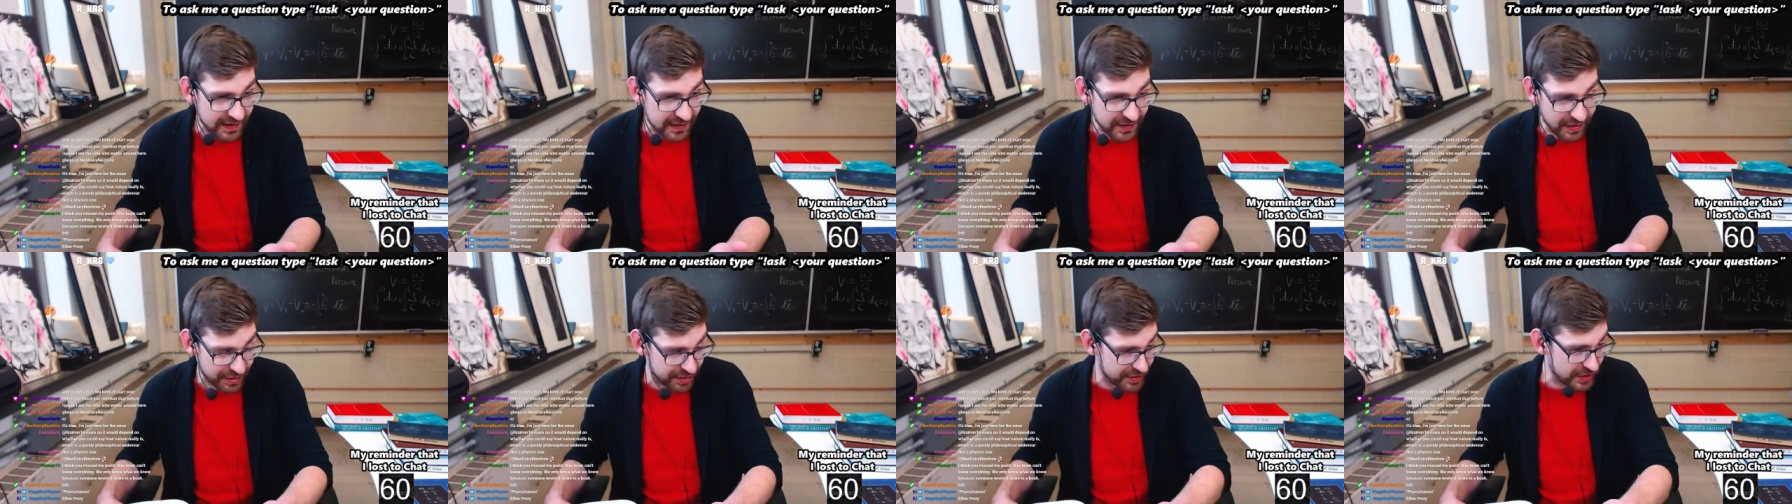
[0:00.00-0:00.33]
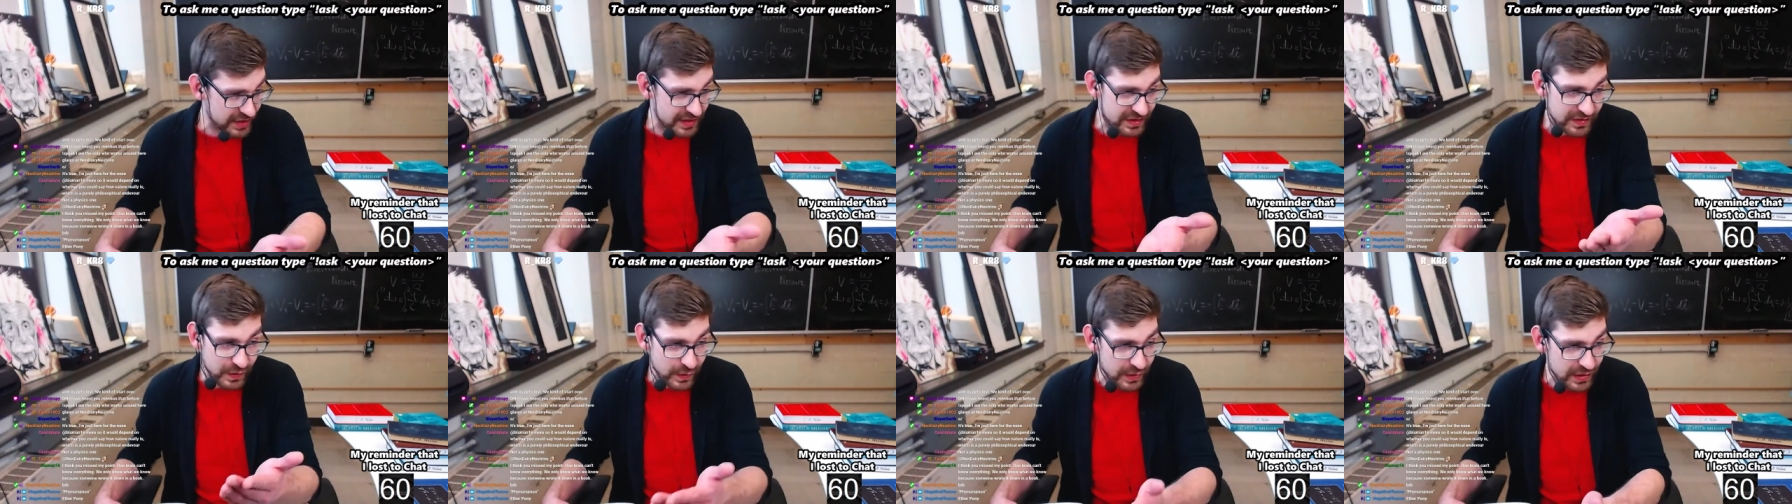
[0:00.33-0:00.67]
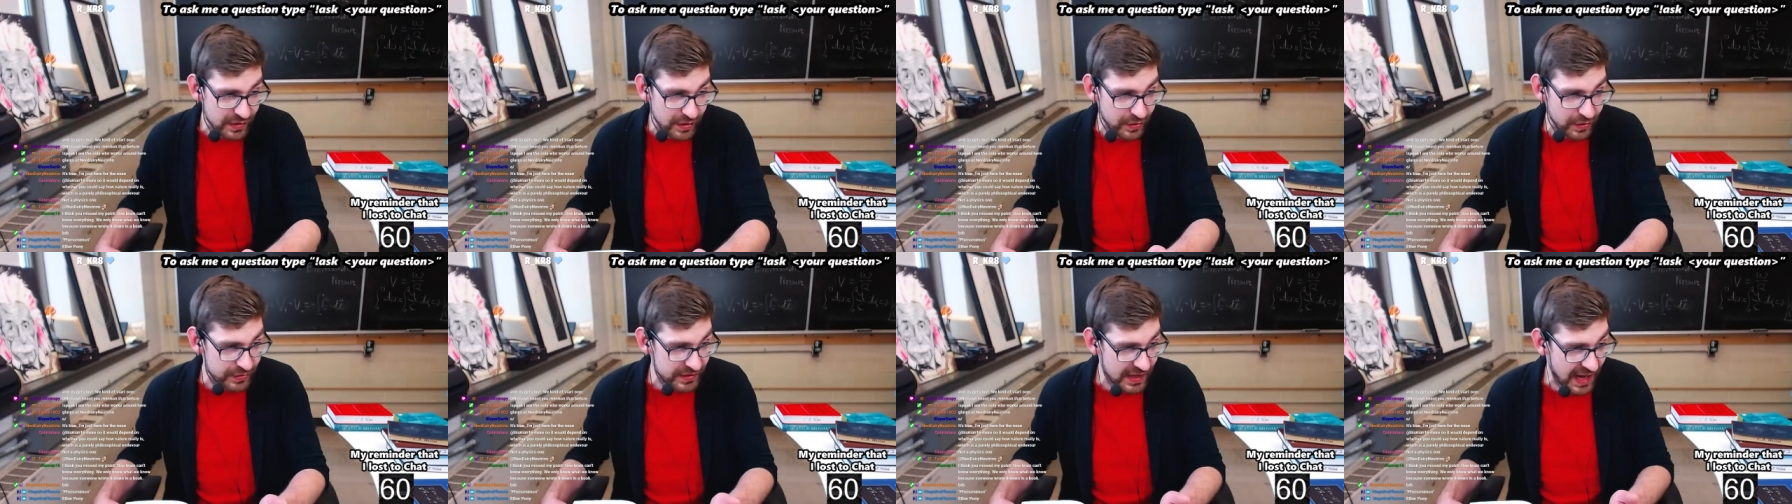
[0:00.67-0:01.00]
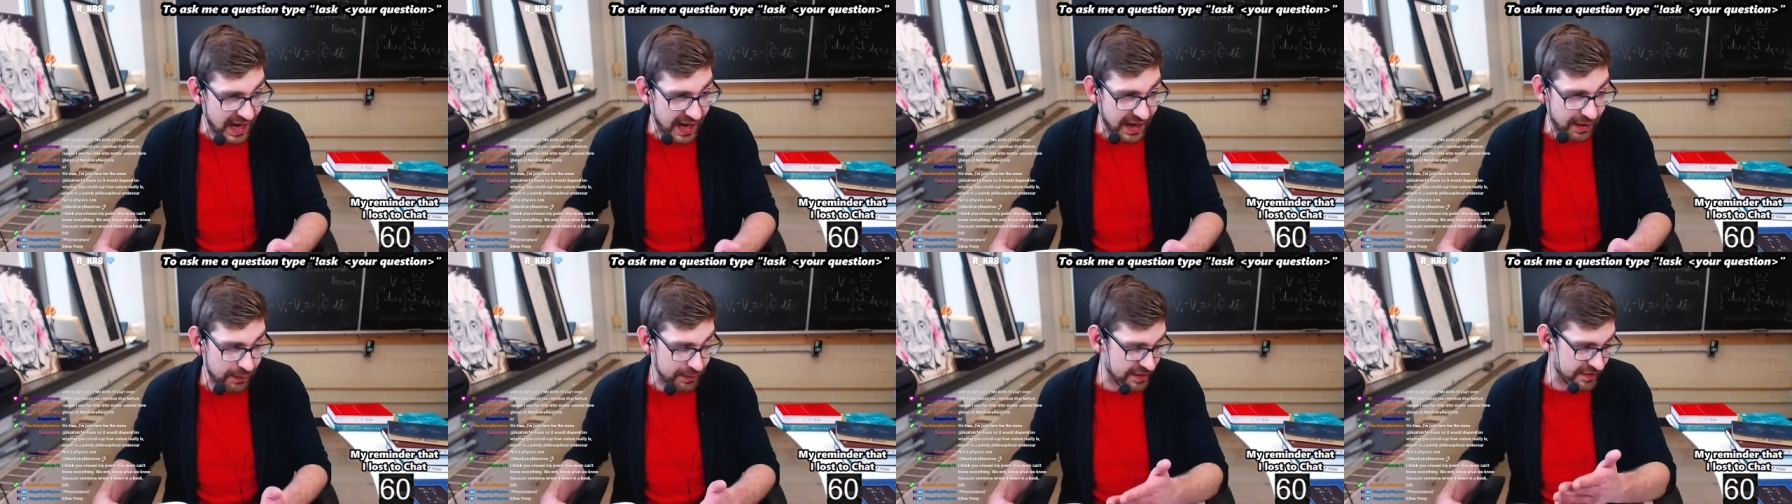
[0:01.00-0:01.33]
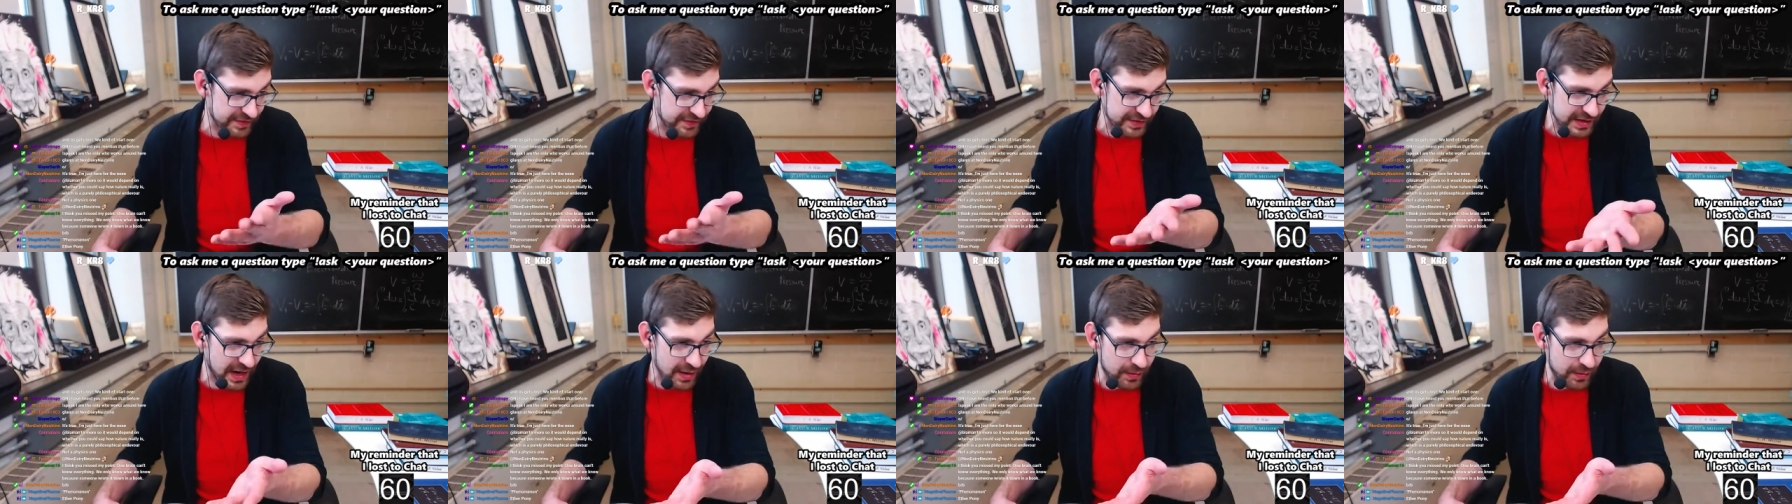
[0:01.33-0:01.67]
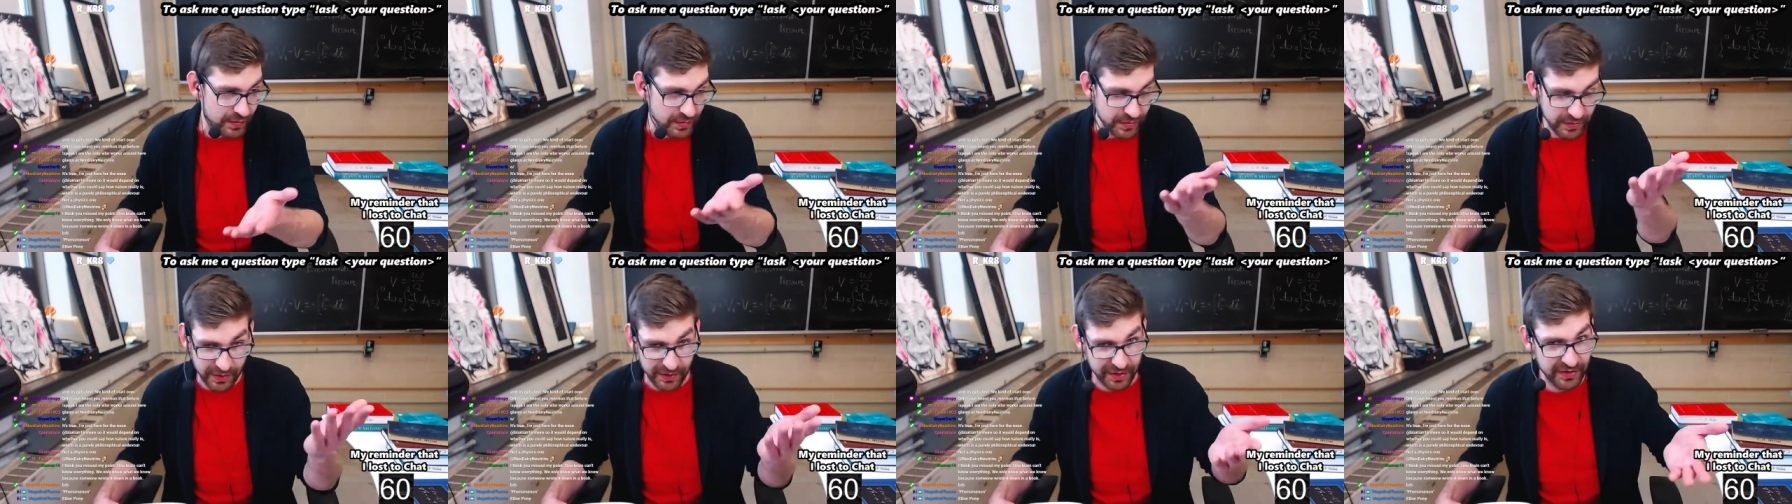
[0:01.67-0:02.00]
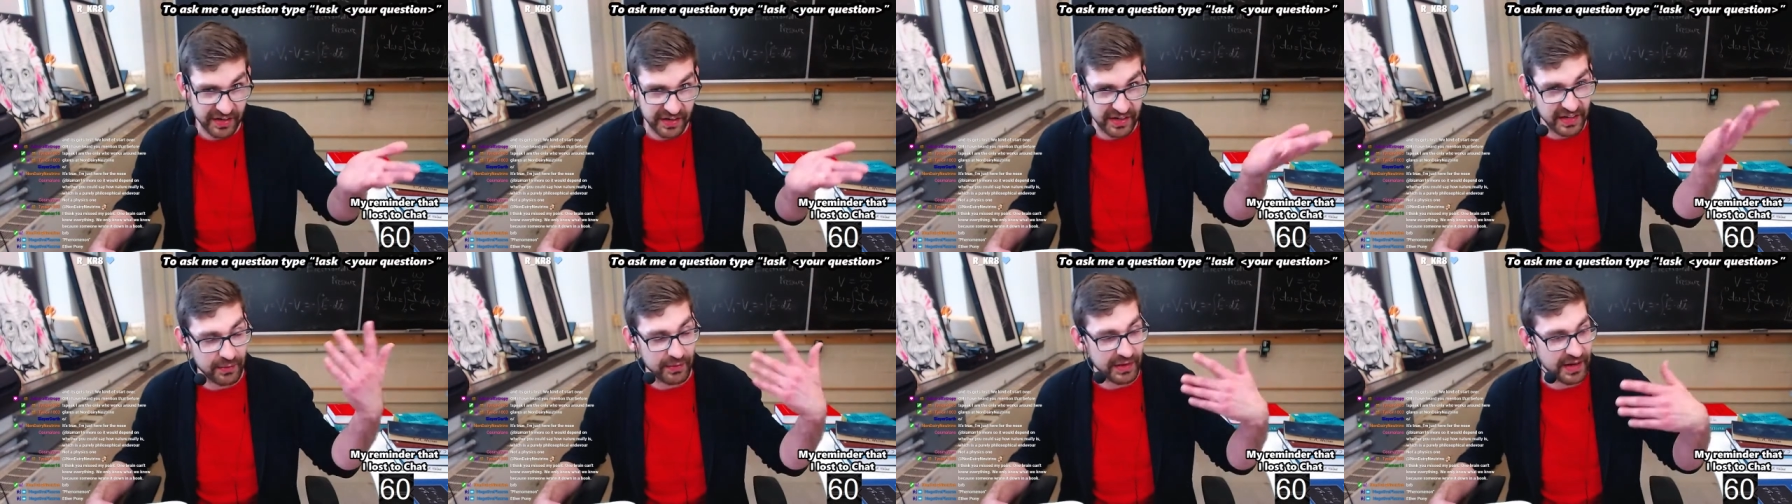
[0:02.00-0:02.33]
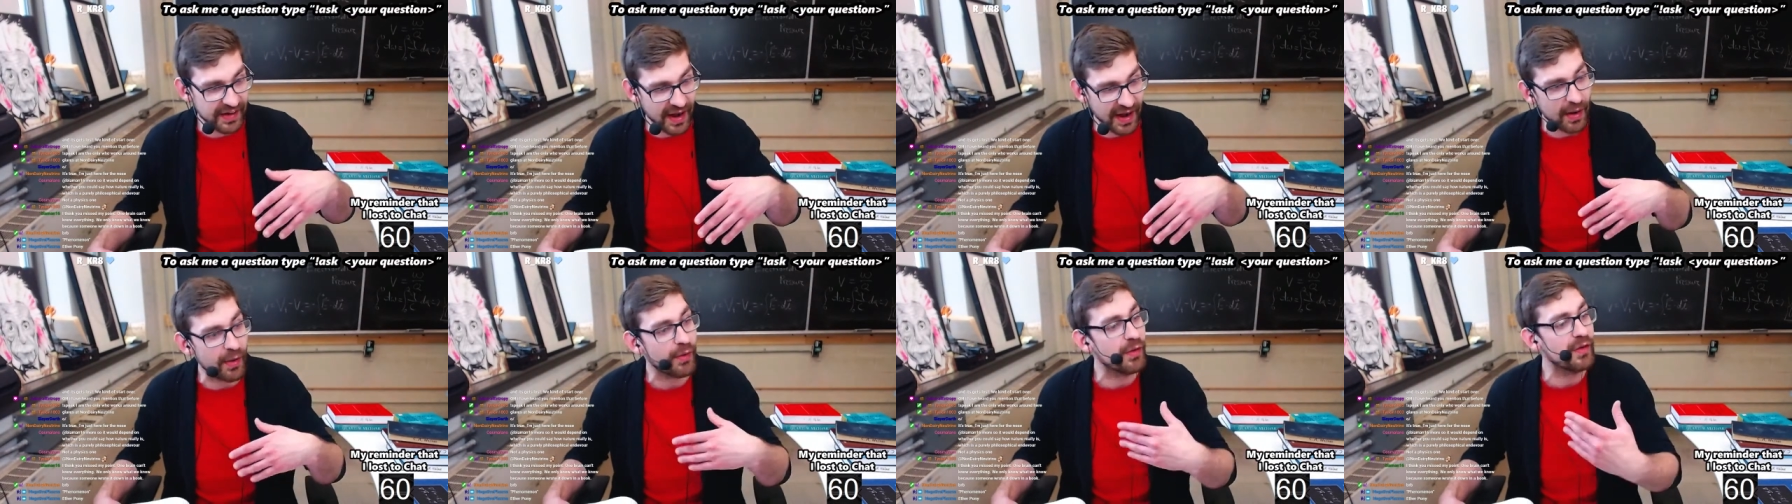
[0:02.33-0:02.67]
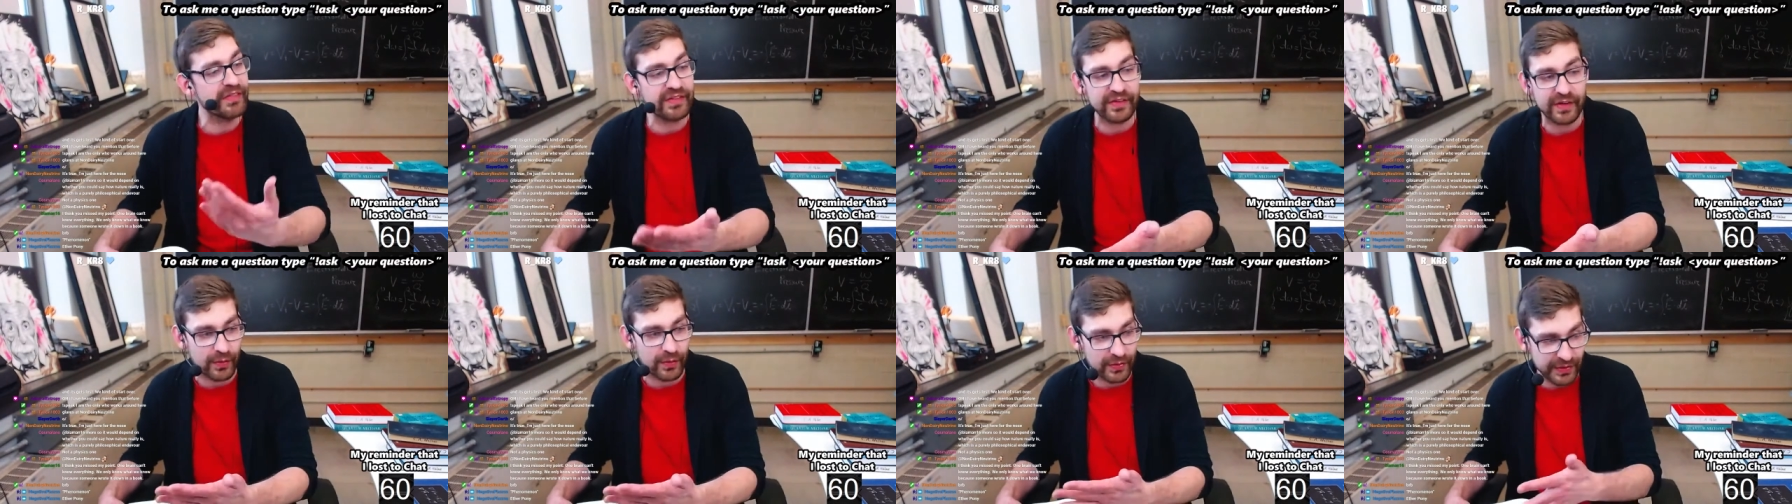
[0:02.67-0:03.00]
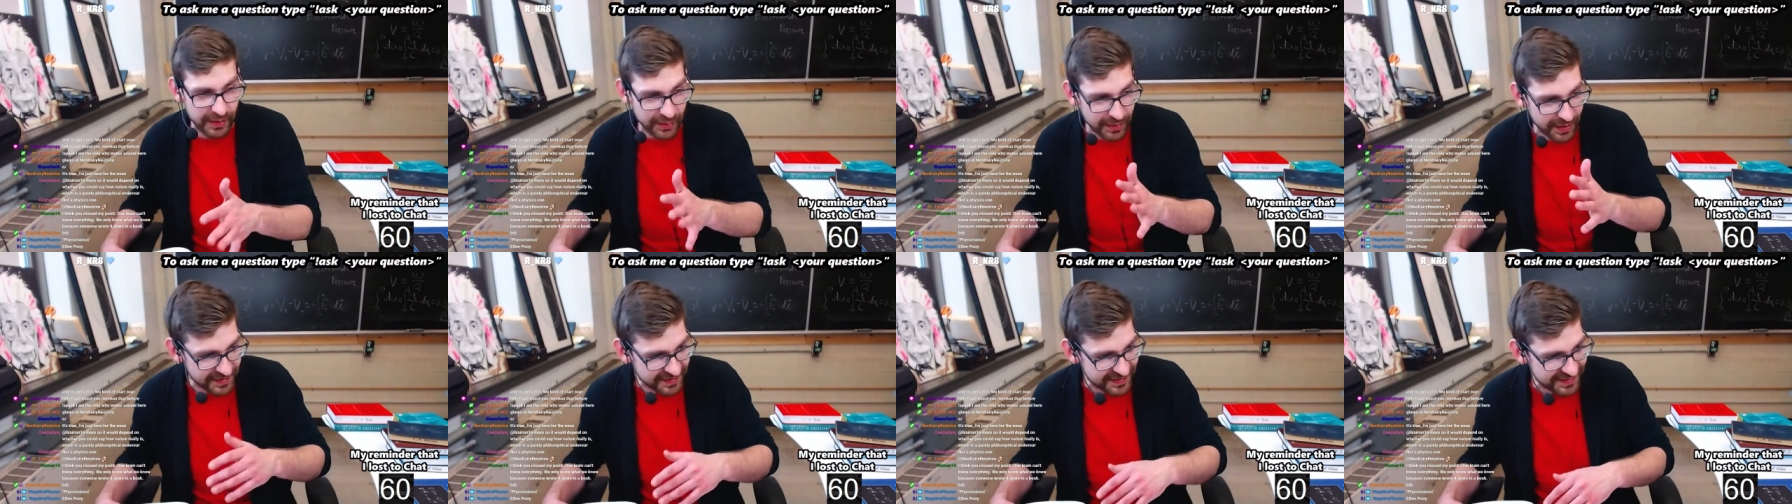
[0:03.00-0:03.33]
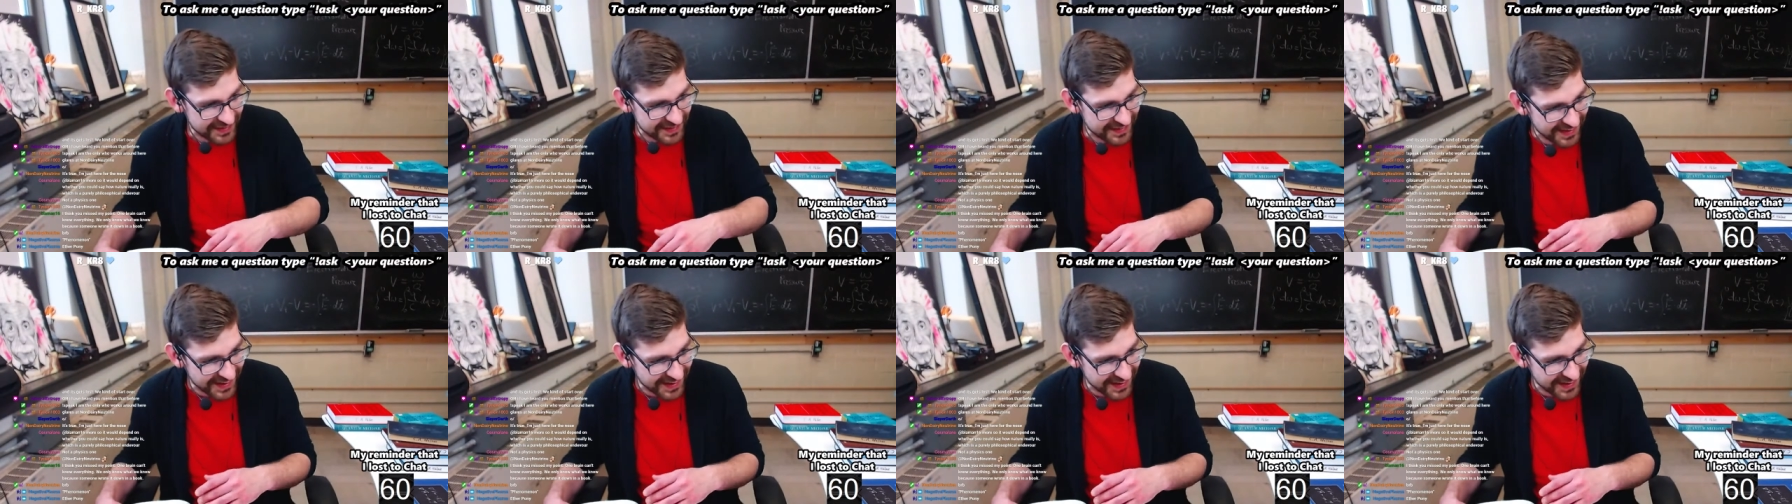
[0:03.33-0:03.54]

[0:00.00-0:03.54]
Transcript: or 32 year old guy, whatever, how, or 30, whatever, however old he was,